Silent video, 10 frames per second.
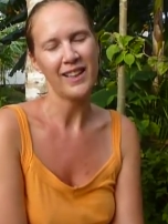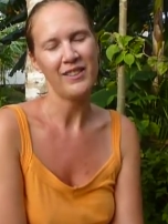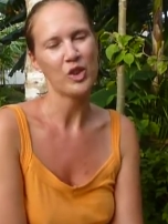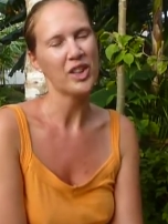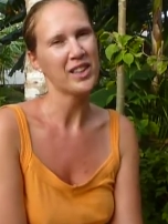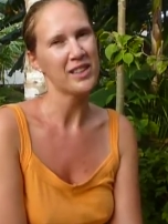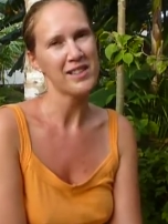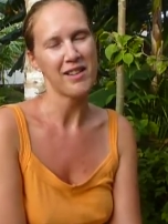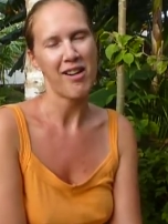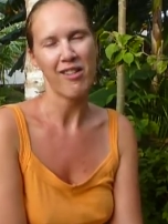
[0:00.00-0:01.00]
And the
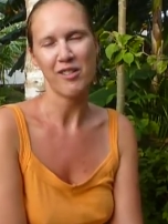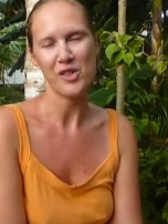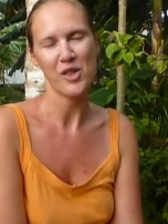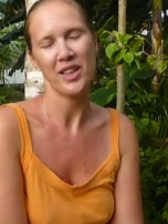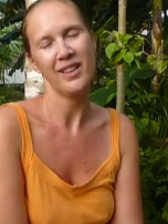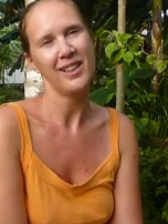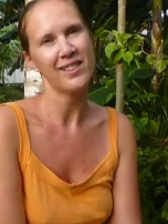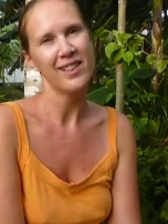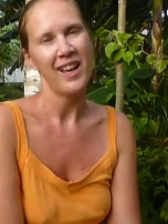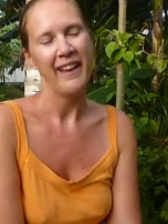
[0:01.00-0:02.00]
kids are
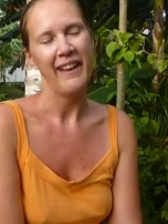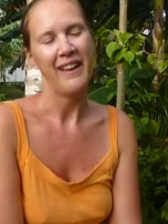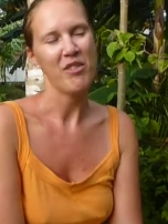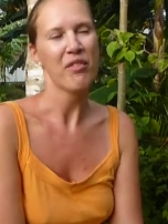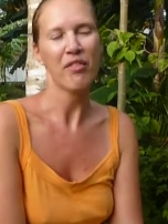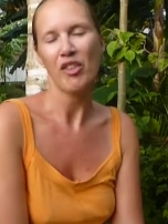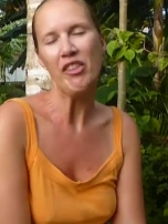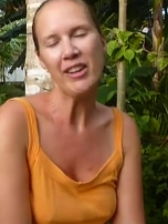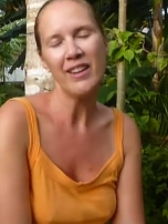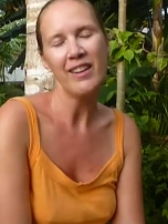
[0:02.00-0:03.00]
great and
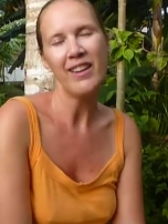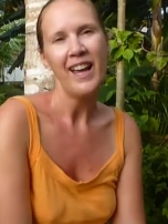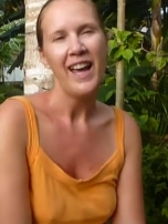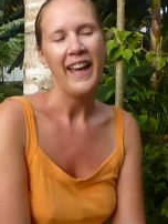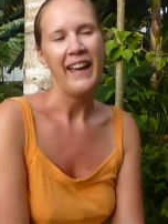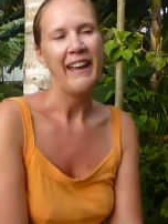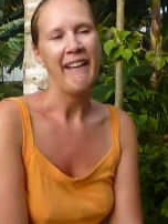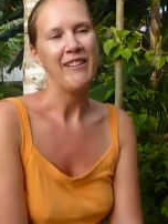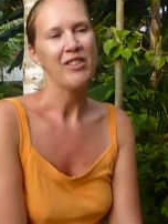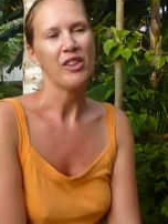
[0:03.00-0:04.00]
funny
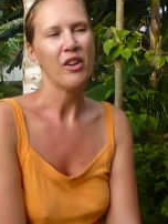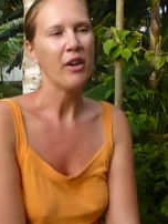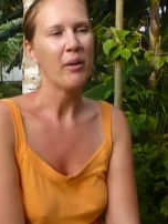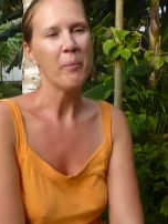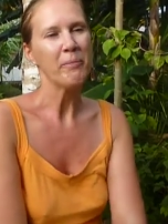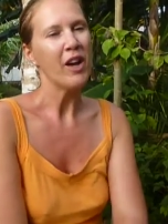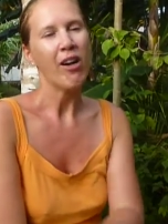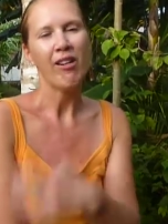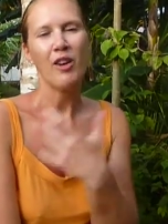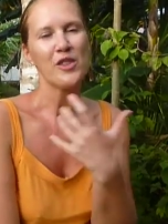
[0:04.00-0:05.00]
and uh,
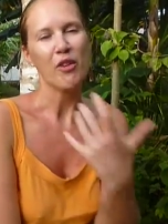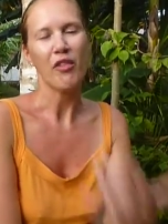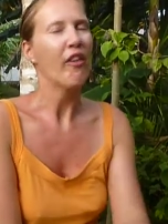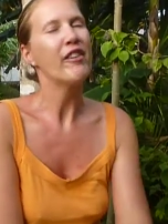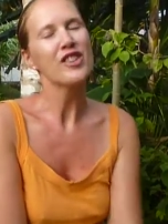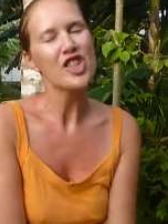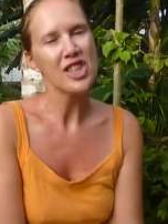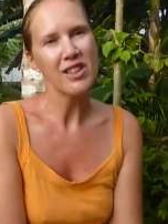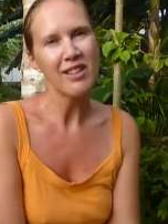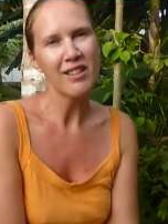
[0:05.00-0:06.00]
lots of
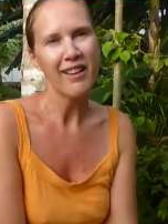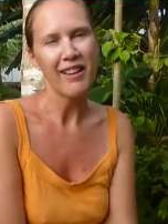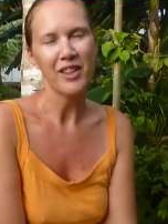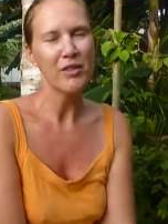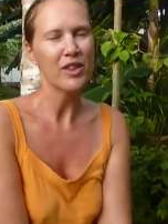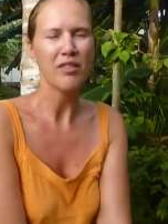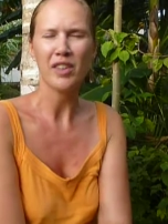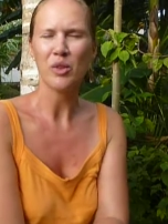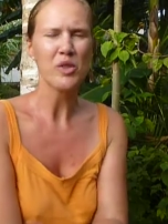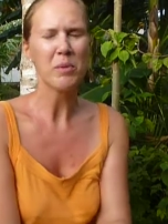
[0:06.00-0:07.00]
energy. And even if
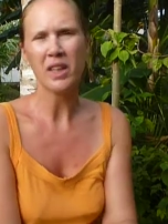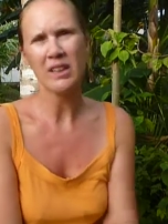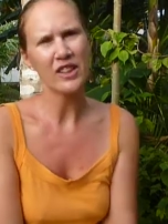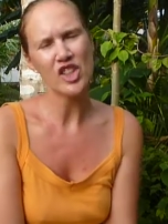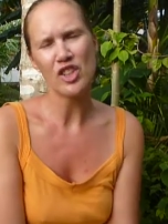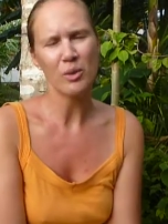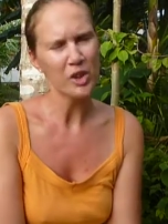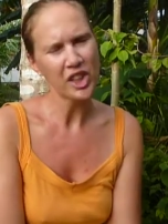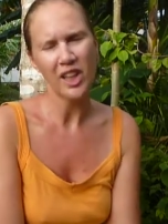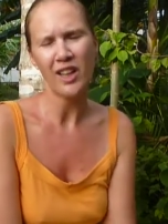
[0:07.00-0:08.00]
they don't speak English, they
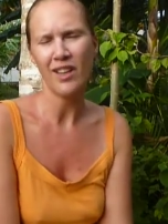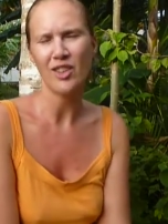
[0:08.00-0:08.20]
don't care.